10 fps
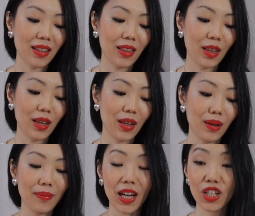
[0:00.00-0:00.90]
the
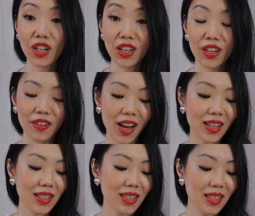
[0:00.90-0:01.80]
matching
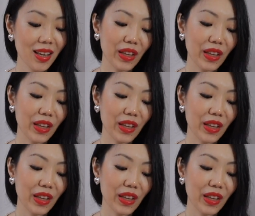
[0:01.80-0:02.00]
earrings.